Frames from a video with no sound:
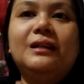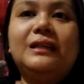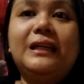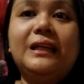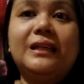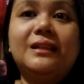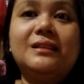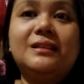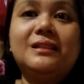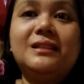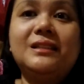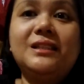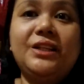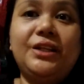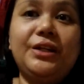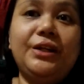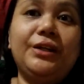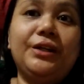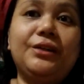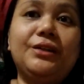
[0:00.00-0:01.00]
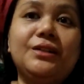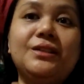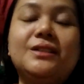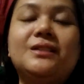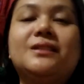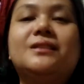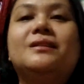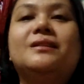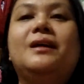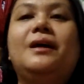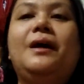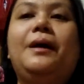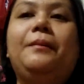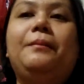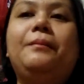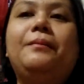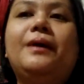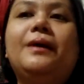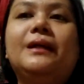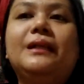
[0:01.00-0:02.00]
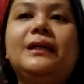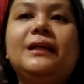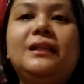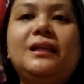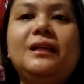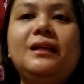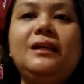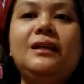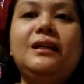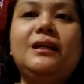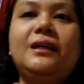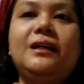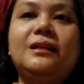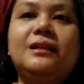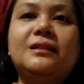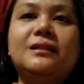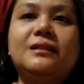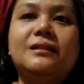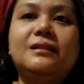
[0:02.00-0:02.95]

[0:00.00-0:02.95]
kids' years, but I think it